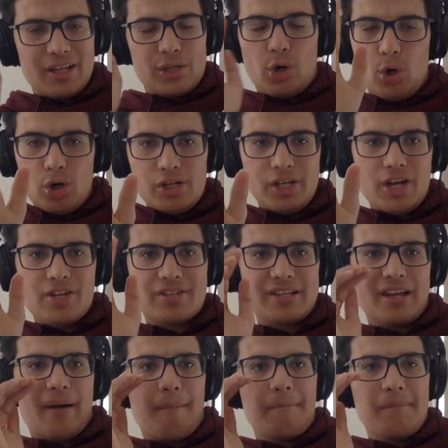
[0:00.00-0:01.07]
The audio's
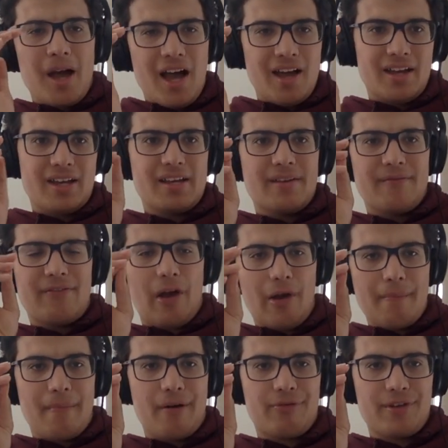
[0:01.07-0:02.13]
meh,
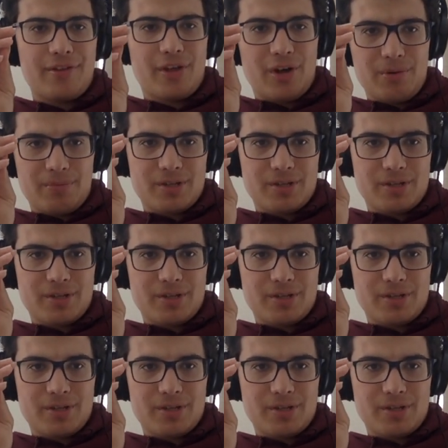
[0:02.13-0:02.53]
very muffy though,